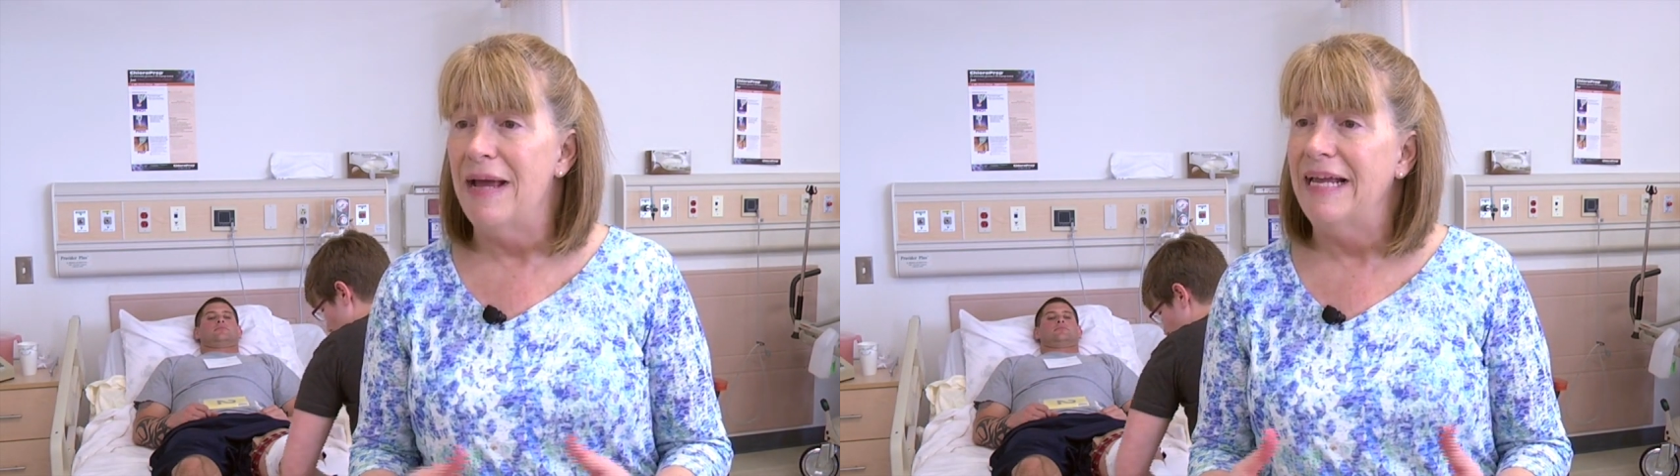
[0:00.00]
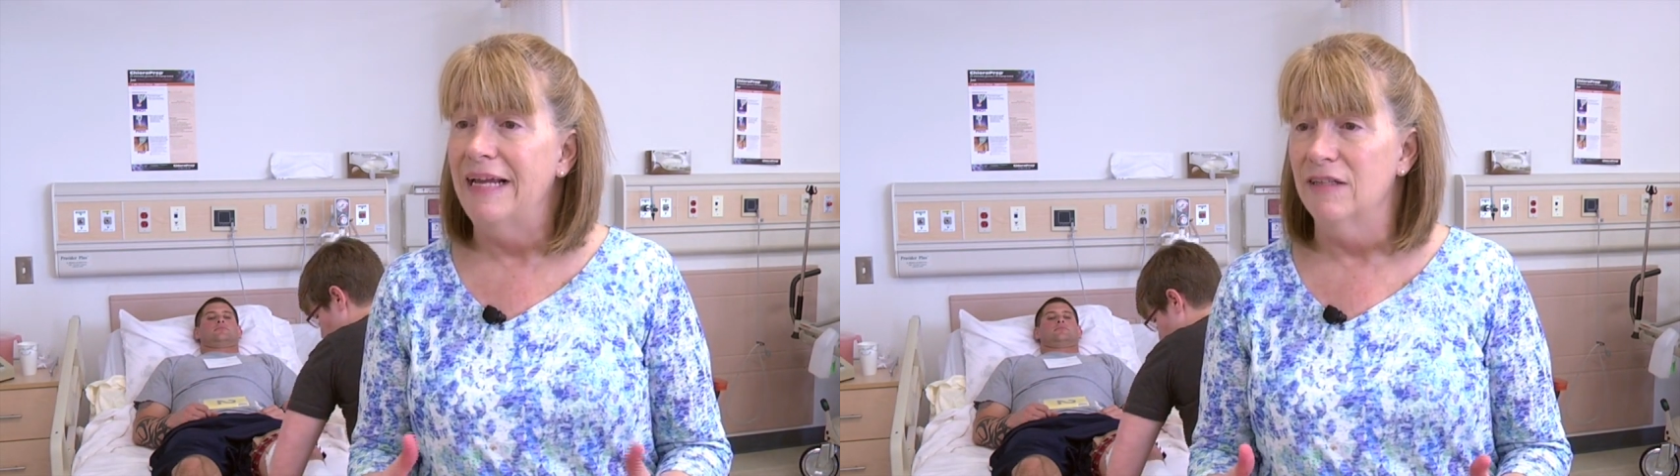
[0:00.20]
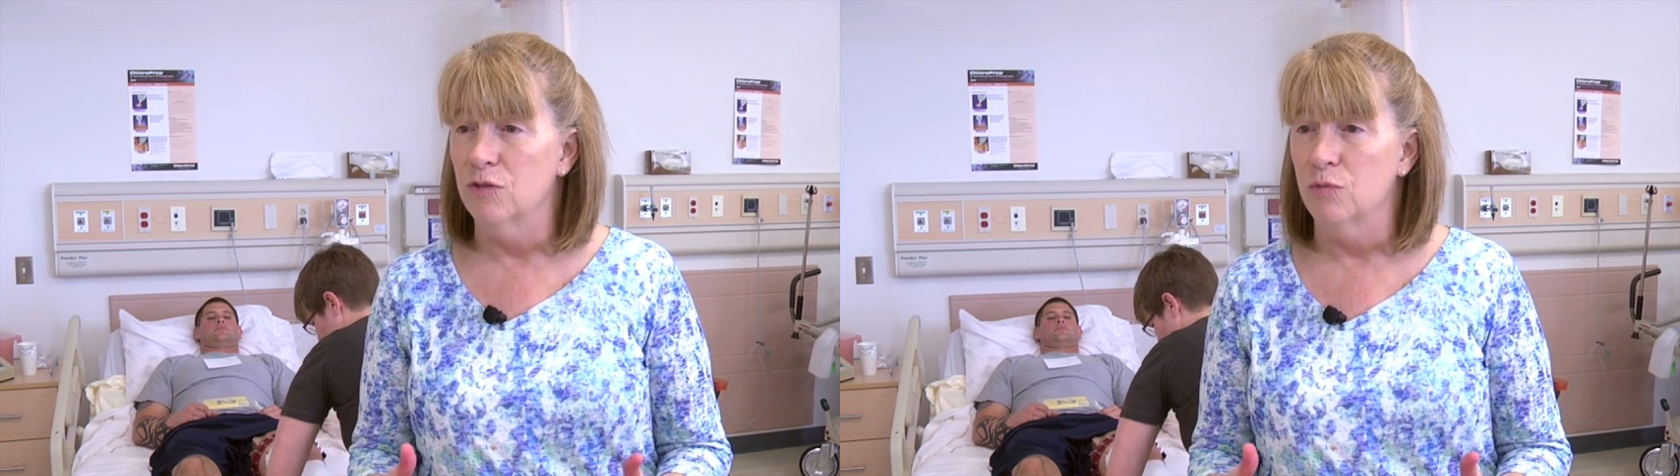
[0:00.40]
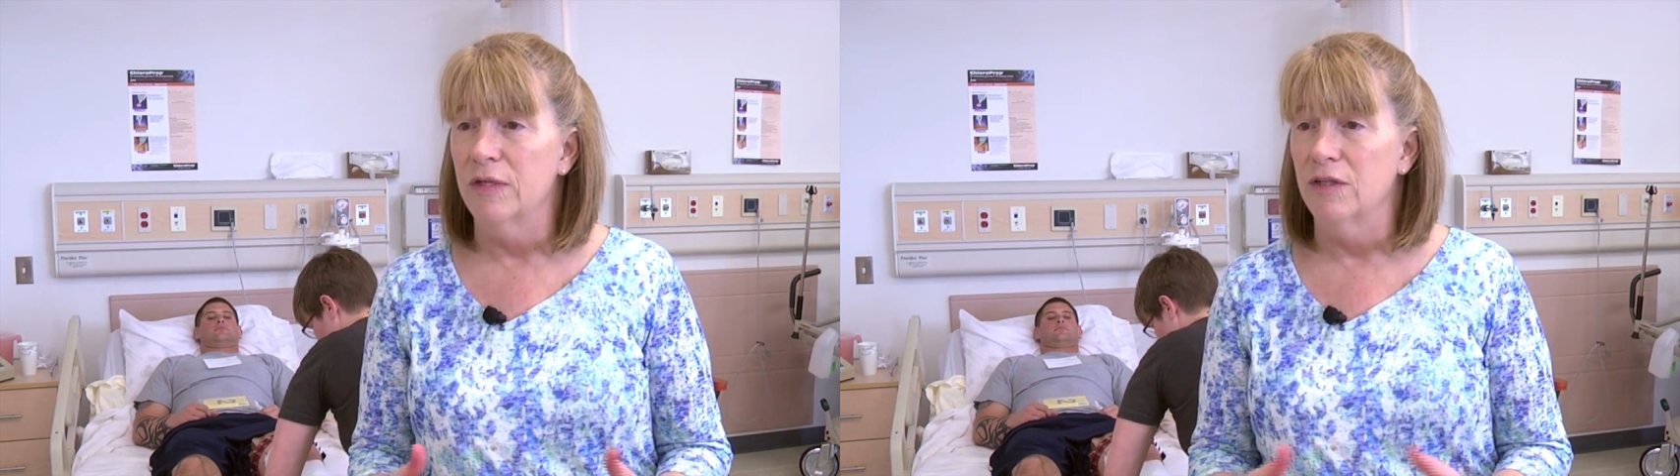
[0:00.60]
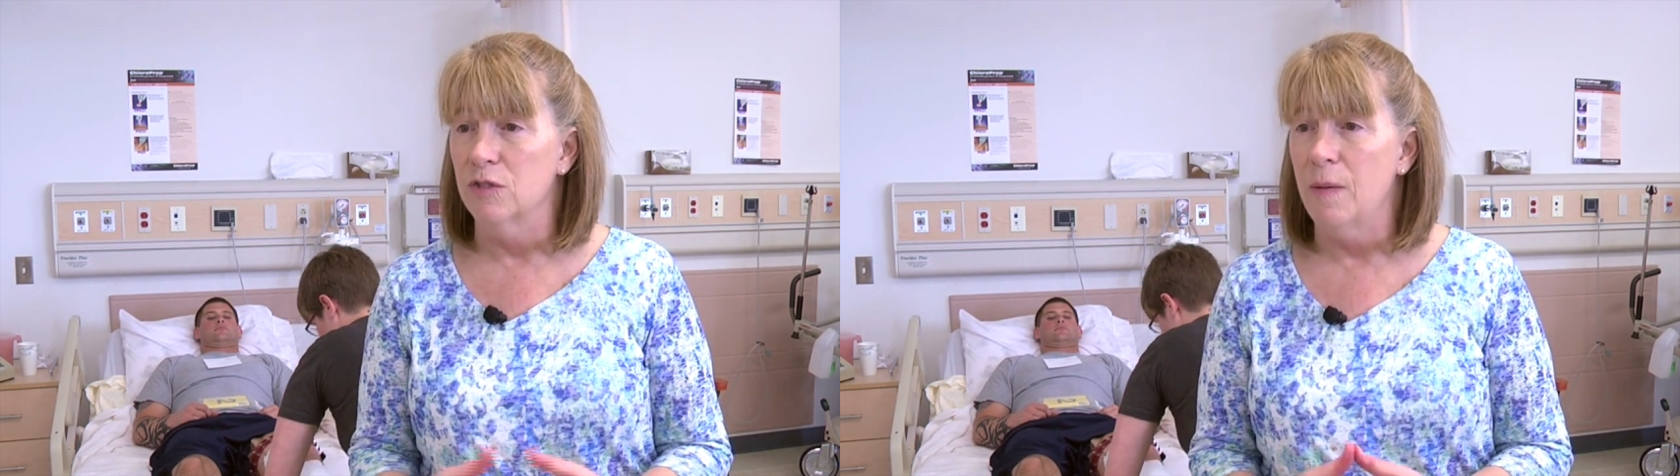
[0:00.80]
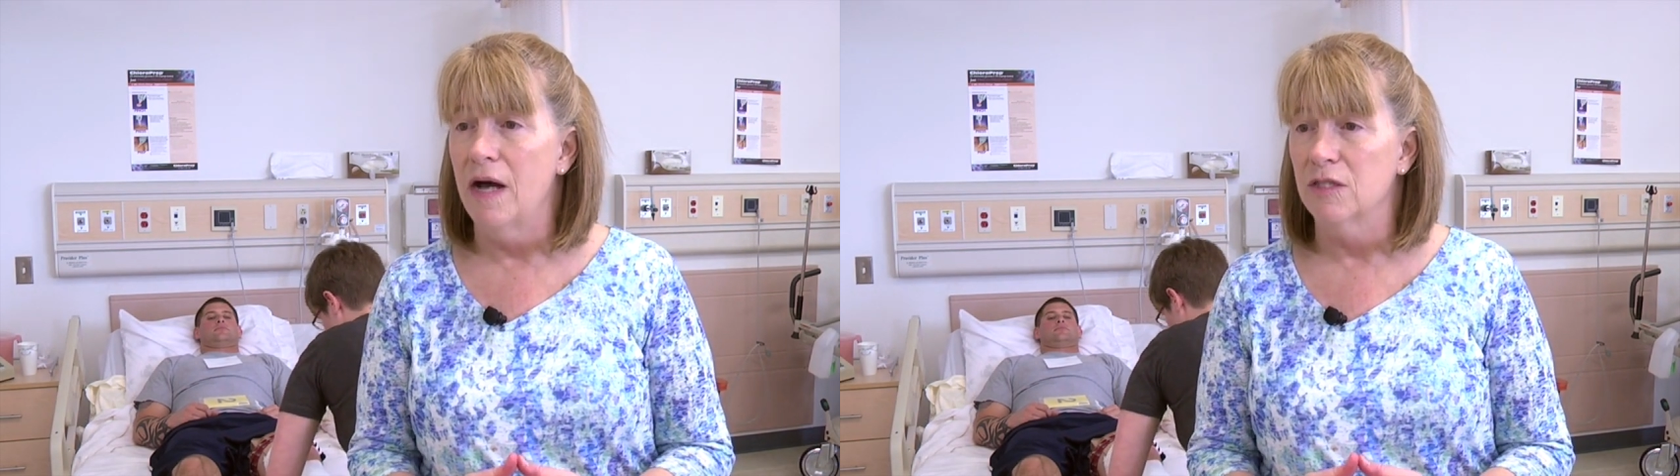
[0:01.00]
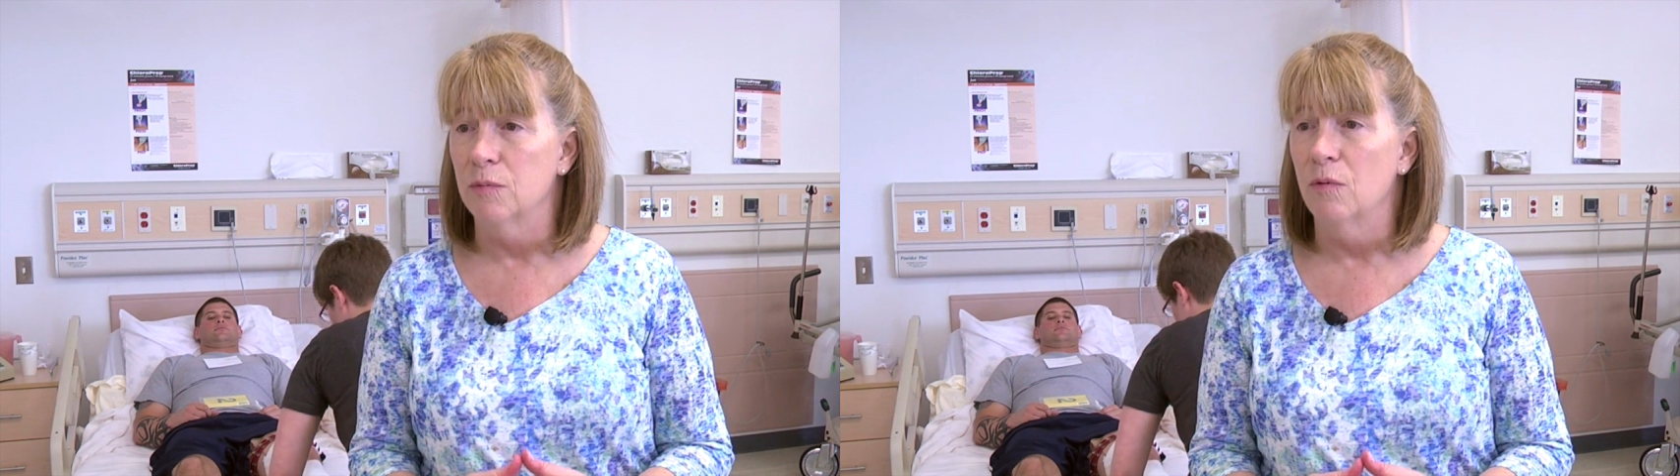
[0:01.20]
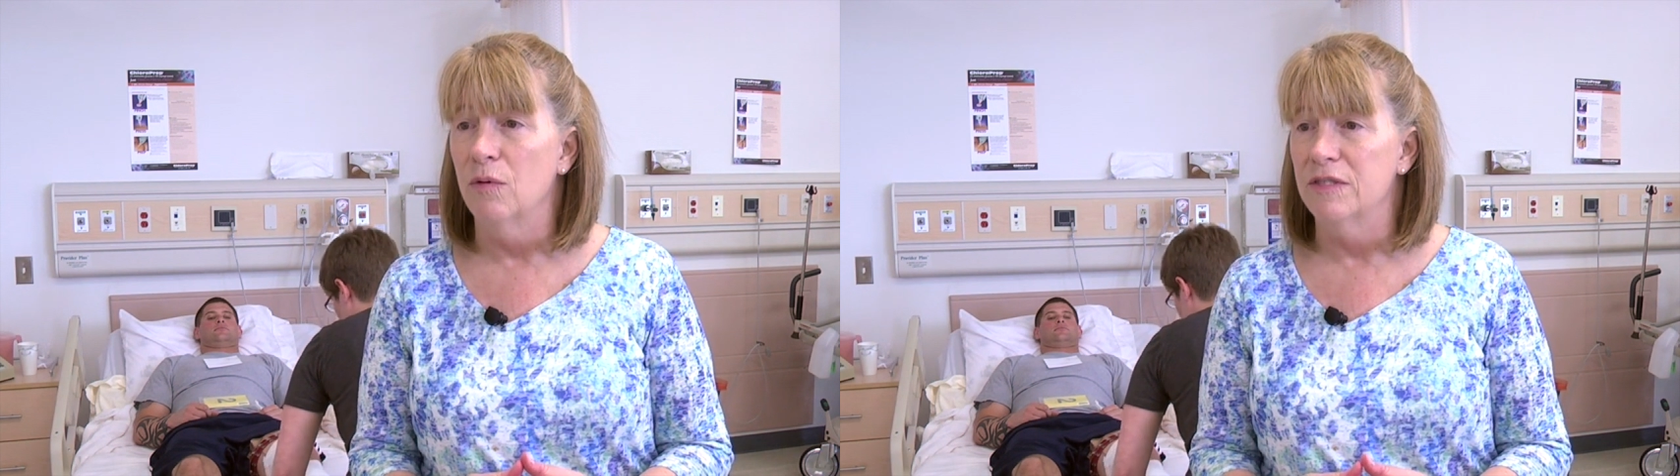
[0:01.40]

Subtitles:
making it as real as possible,